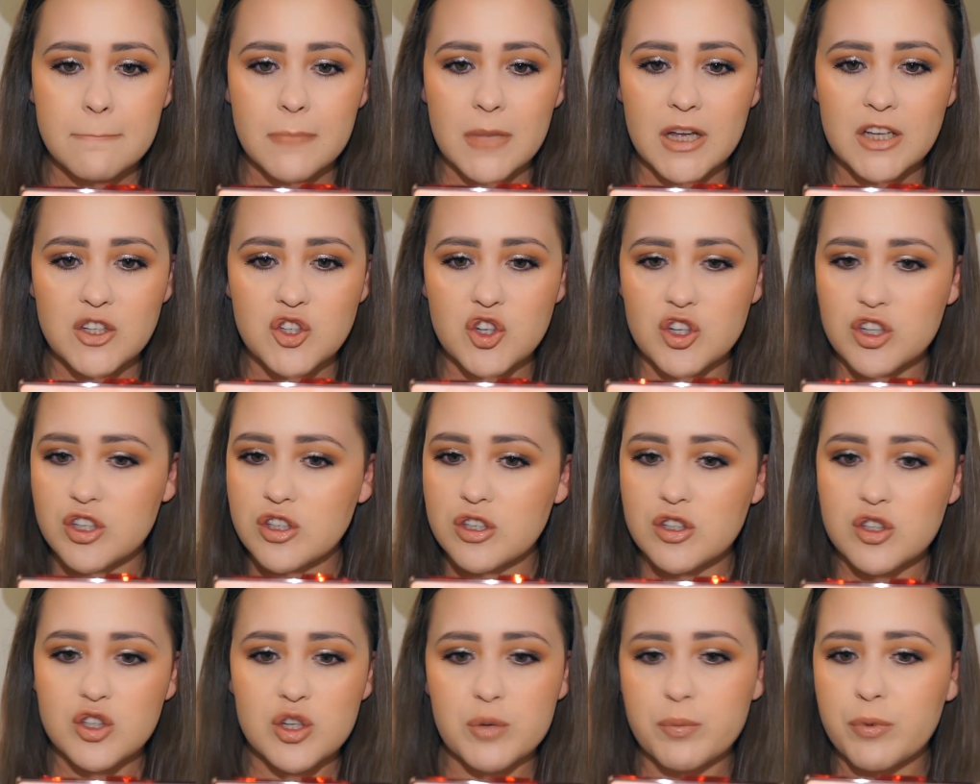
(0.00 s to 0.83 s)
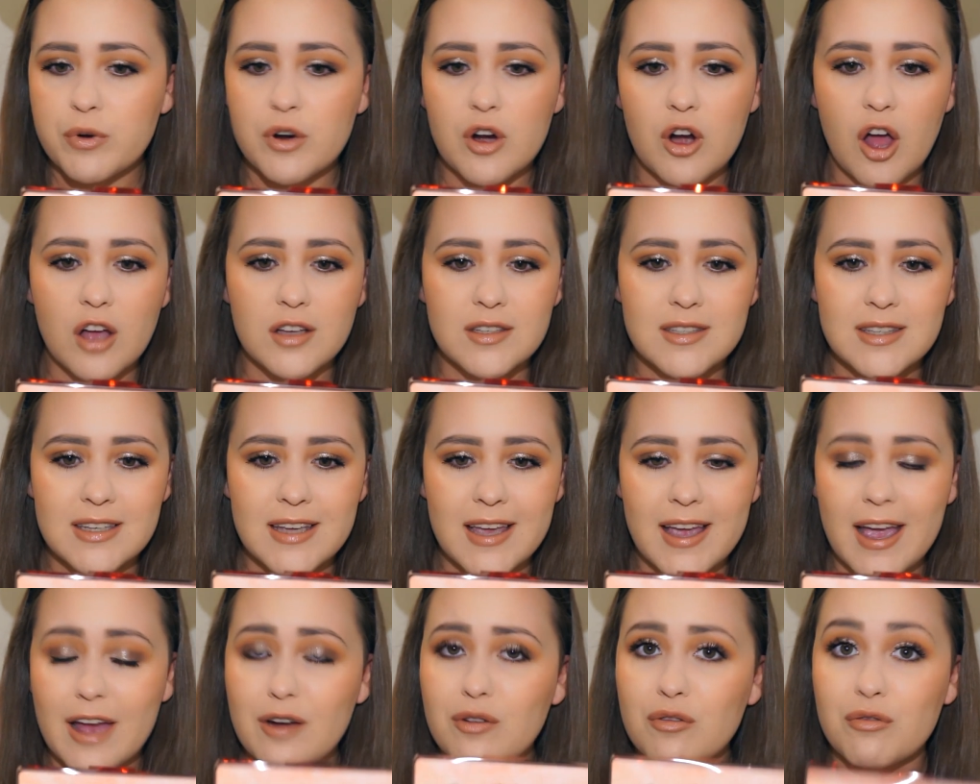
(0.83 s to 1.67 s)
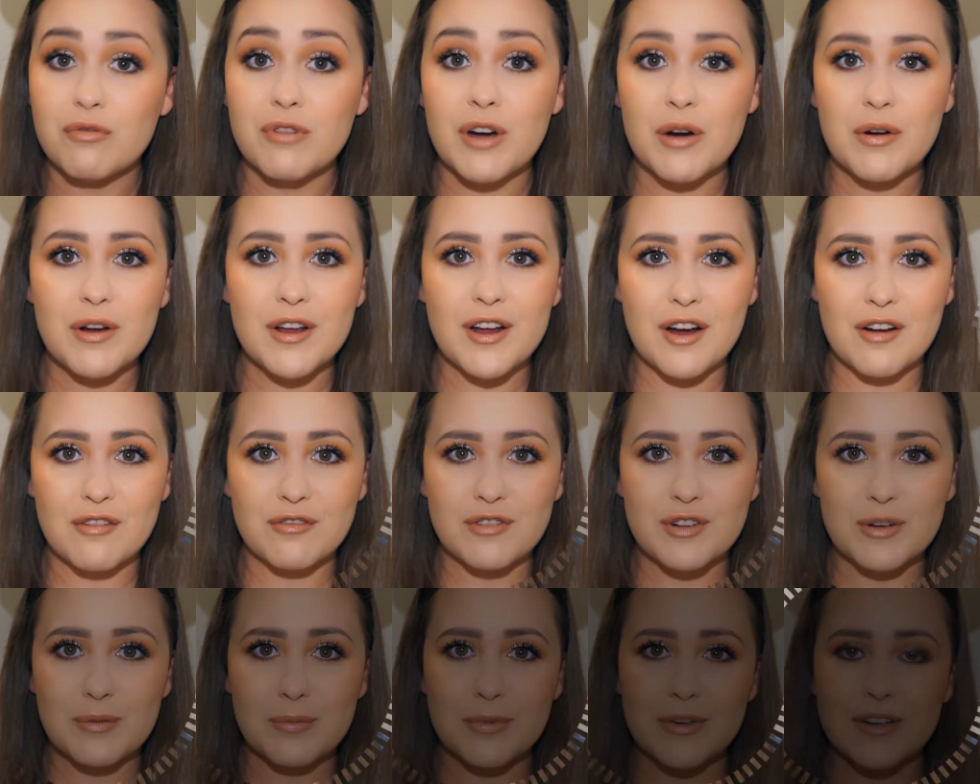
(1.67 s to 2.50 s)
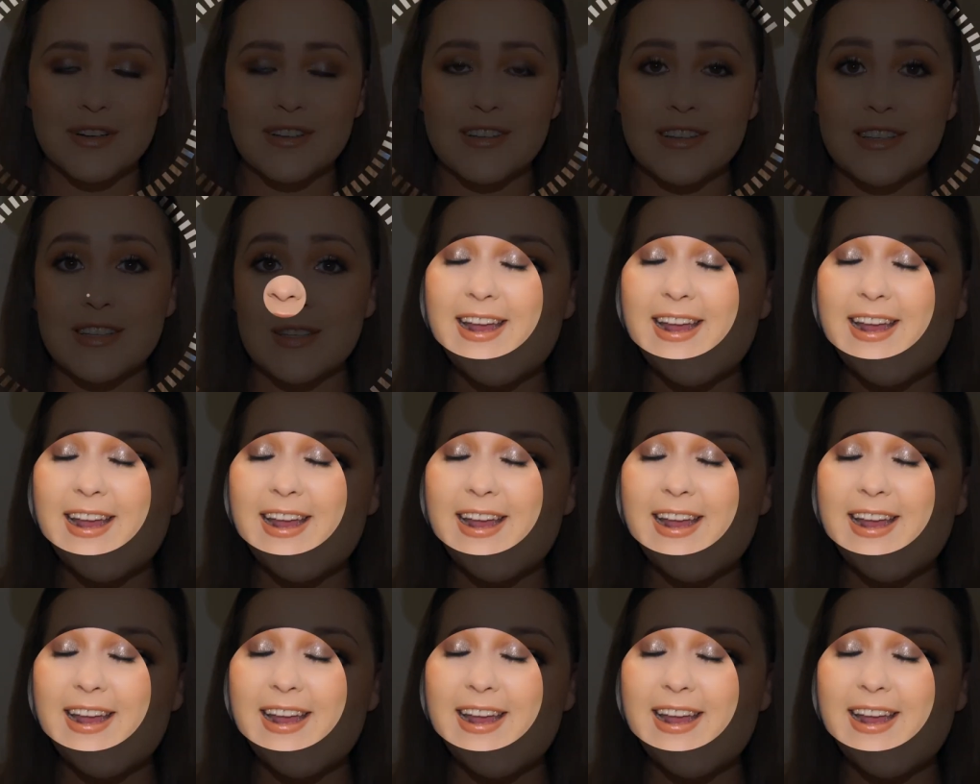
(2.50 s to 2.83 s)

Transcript: It's just super glossy and very comfortable. And